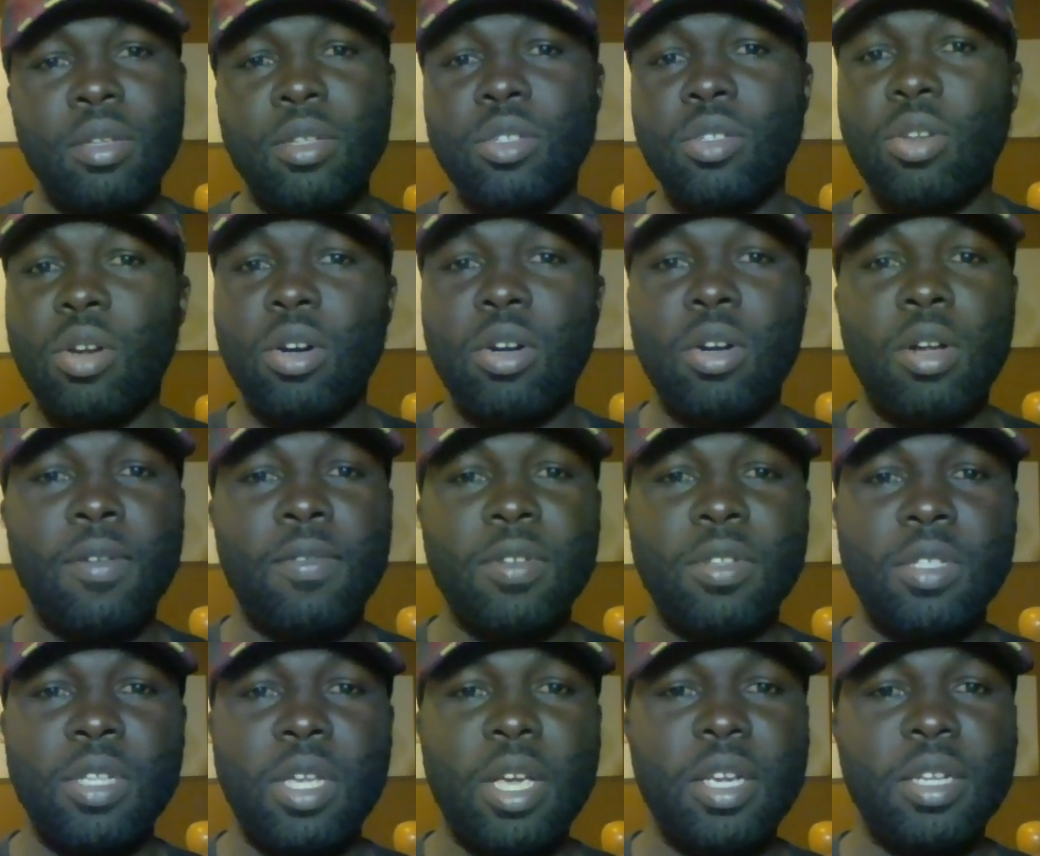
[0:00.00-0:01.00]
Started off
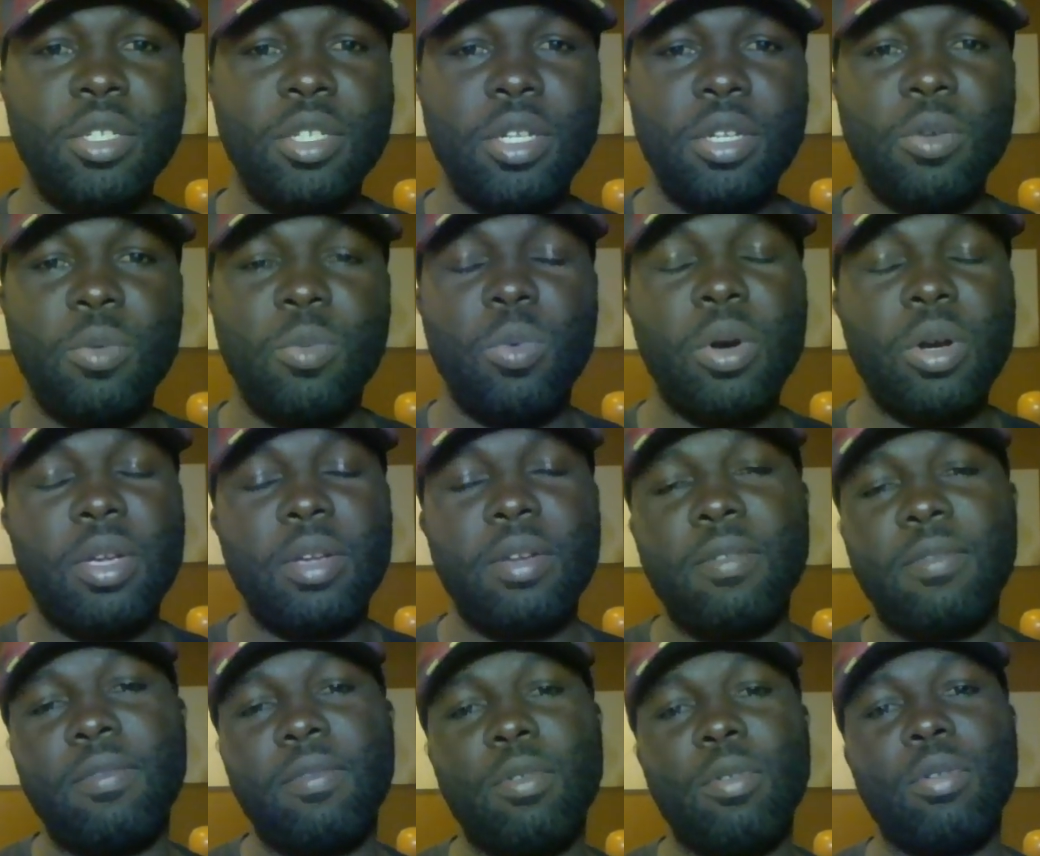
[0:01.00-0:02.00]
as an agent
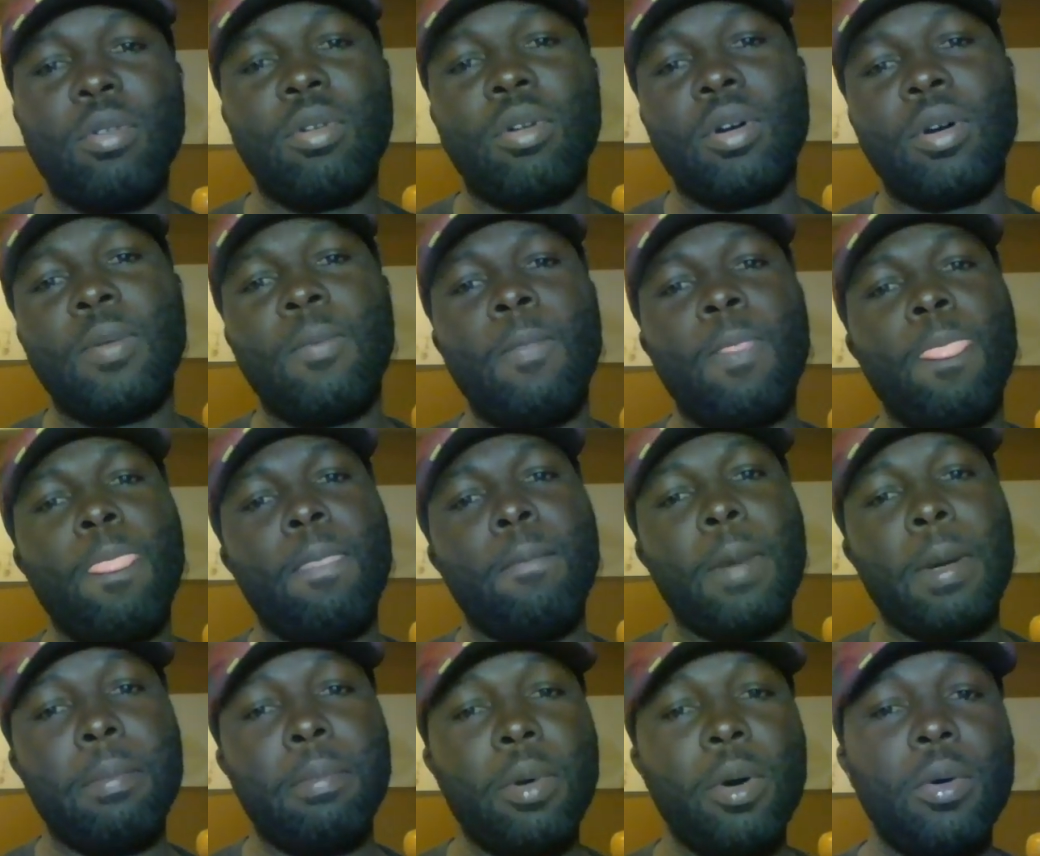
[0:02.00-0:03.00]
working for
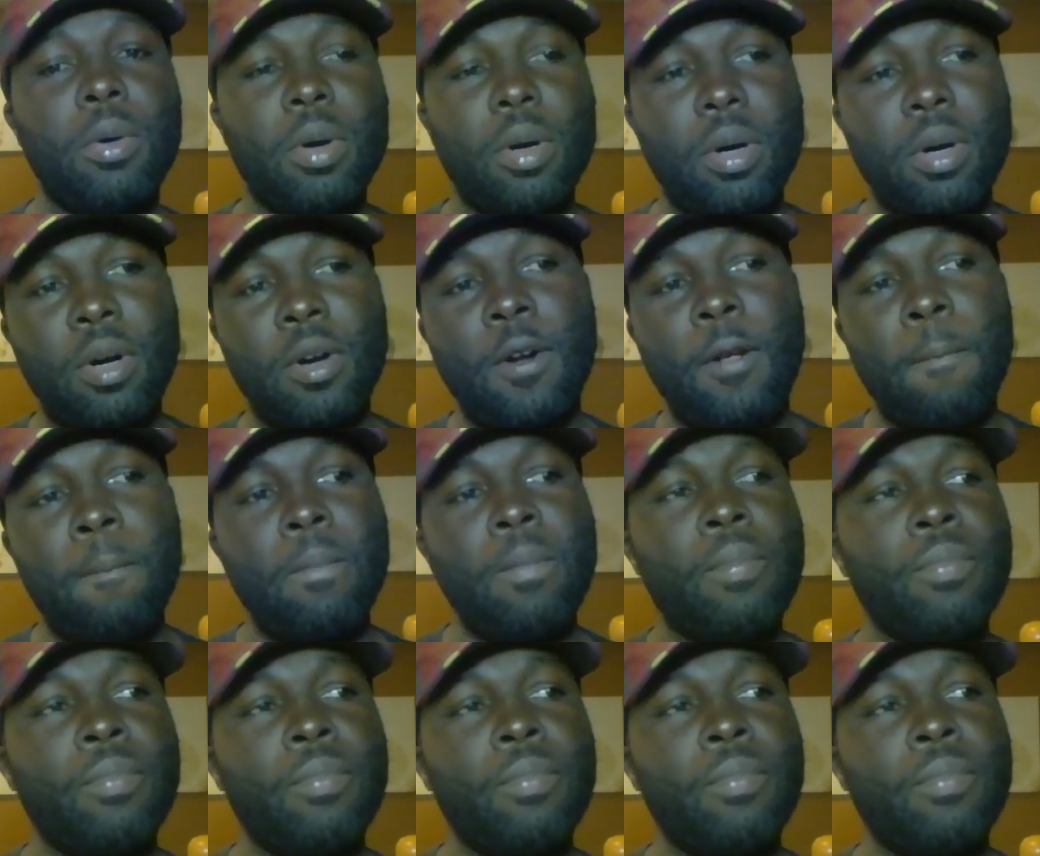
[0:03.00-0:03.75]
my broker,